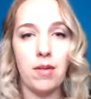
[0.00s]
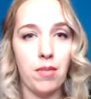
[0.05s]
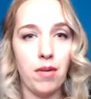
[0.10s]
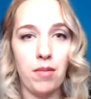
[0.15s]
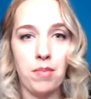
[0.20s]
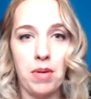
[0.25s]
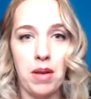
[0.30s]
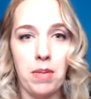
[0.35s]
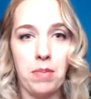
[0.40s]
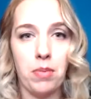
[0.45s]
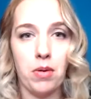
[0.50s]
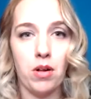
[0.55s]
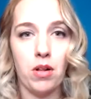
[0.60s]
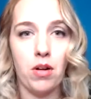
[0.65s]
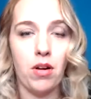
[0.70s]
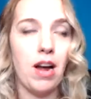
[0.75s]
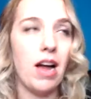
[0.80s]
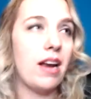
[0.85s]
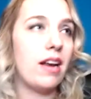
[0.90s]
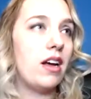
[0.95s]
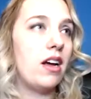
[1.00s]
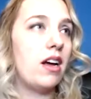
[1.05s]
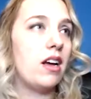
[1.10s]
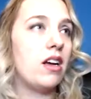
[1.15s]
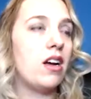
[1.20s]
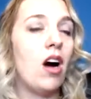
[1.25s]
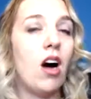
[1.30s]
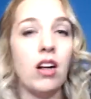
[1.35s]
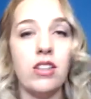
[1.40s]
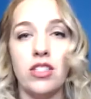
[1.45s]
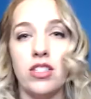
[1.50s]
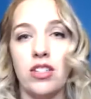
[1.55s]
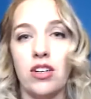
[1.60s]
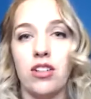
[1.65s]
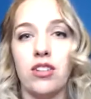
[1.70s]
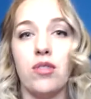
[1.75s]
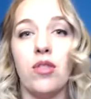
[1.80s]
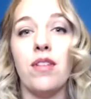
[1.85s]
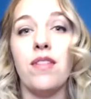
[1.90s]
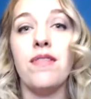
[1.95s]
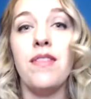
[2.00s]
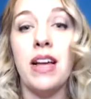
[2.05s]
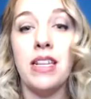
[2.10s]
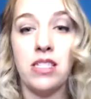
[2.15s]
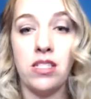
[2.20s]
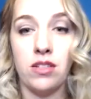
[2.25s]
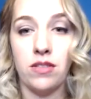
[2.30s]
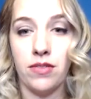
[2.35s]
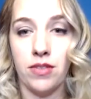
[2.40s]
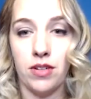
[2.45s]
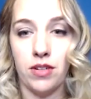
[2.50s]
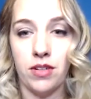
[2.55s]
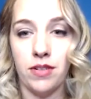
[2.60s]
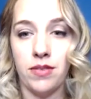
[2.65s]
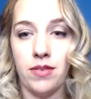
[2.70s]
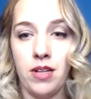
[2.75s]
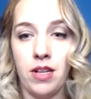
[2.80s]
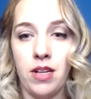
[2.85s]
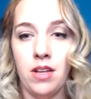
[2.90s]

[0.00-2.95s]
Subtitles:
of people, or at a concert or a festival,